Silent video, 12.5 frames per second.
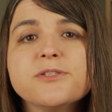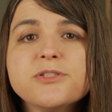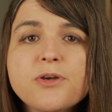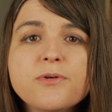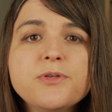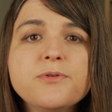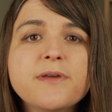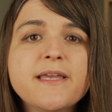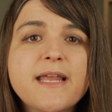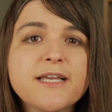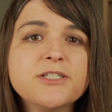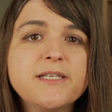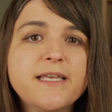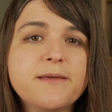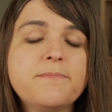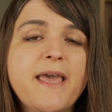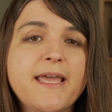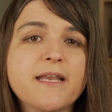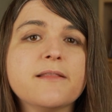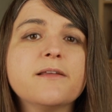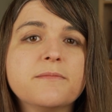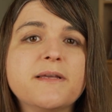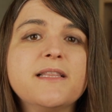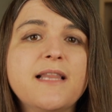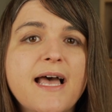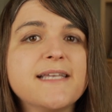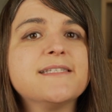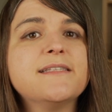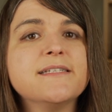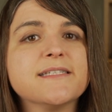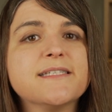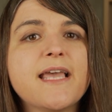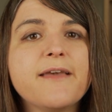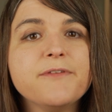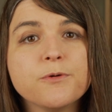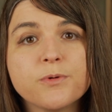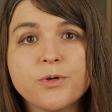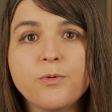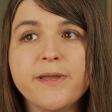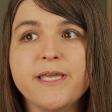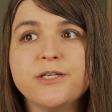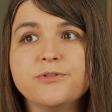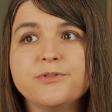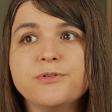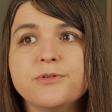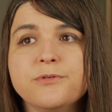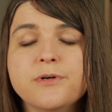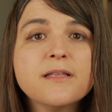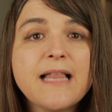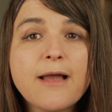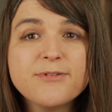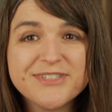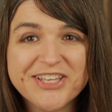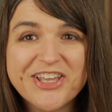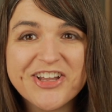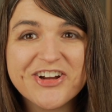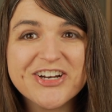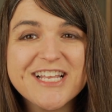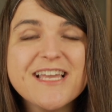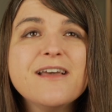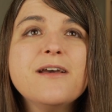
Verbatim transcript: so you can actually get paid a little bit less than, say, if you were going into cloud security,